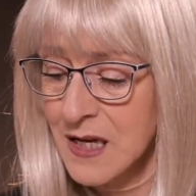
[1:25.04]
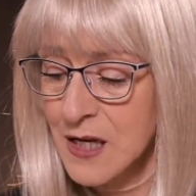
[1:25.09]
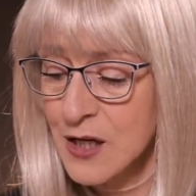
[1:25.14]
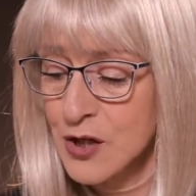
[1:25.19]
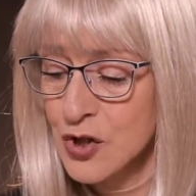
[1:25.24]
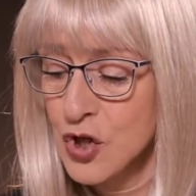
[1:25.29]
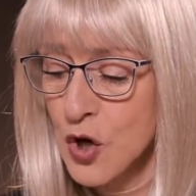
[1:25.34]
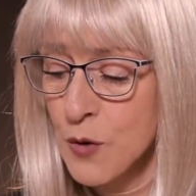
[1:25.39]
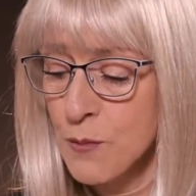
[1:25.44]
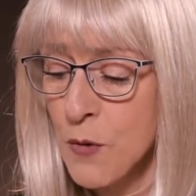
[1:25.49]

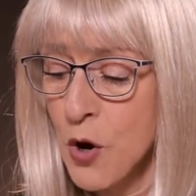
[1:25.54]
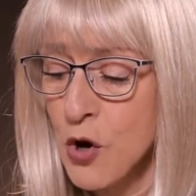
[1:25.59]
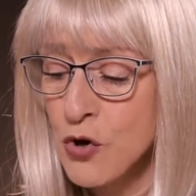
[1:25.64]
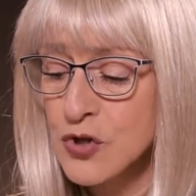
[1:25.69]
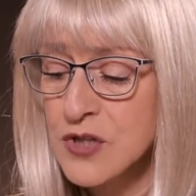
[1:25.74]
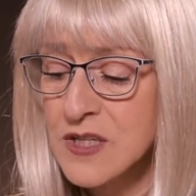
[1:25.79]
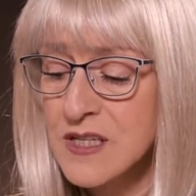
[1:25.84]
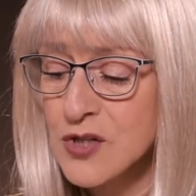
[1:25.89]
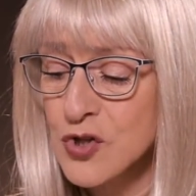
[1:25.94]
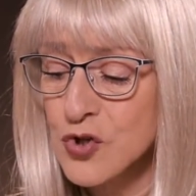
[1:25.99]
So
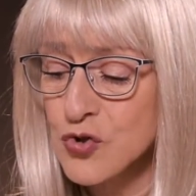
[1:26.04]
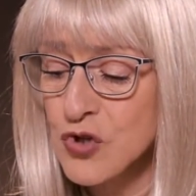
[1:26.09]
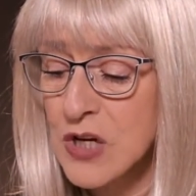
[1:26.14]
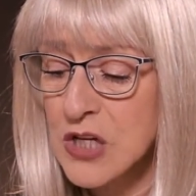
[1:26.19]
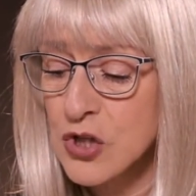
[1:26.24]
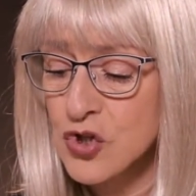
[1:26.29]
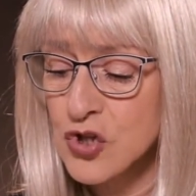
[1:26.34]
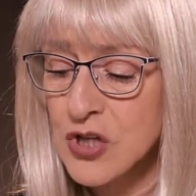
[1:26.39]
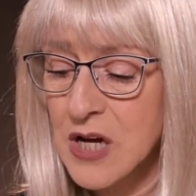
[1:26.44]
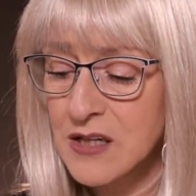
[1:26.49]
Moses
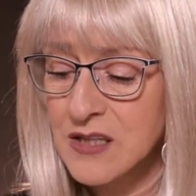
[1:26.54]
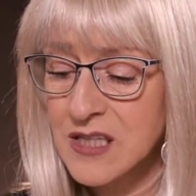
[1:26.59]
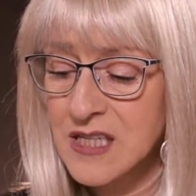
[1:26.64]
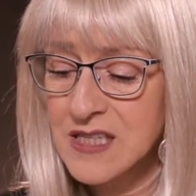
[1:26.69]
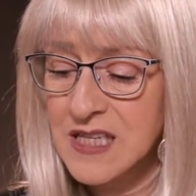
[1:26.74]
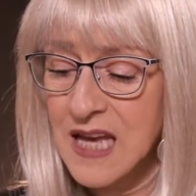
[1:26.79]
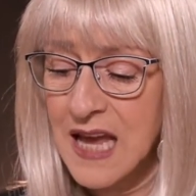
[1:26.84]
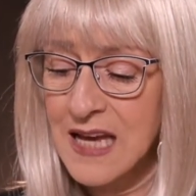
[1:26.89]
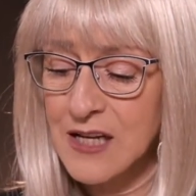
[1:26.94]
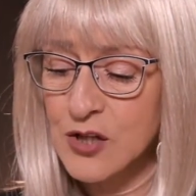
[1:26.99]
stretched out
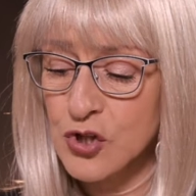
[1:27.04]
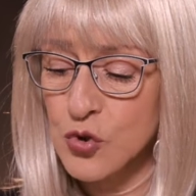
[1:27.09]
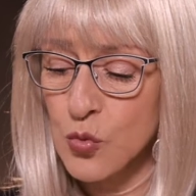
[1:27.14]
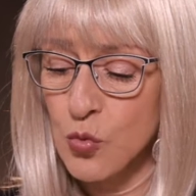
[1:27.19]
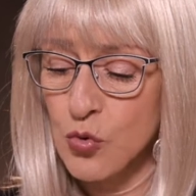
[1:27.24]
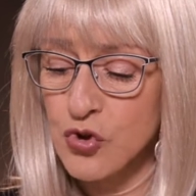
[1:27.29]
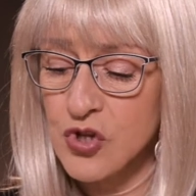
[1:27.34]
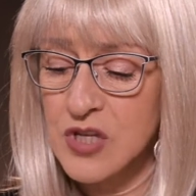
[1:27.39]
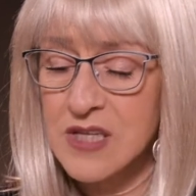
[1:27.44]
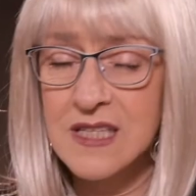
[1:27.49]
his hand
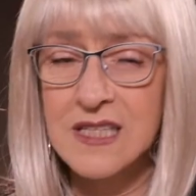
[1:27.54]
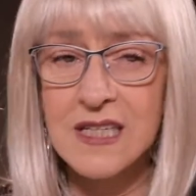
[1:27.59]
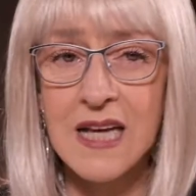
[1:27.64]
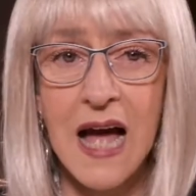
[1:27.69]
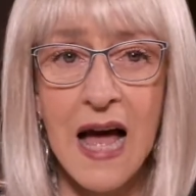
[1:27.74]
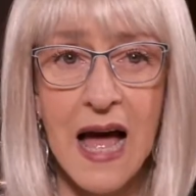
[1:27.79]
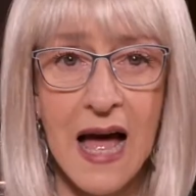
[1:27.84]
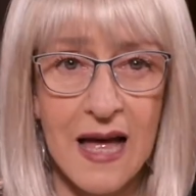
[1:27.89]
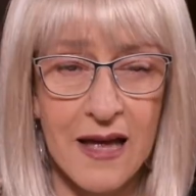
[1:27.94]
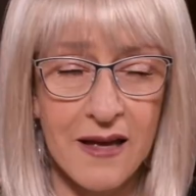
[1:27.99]
toward the
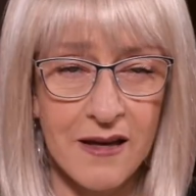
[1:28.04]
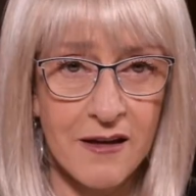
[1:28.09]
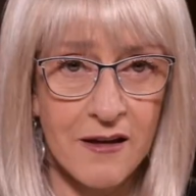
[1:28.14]
sky,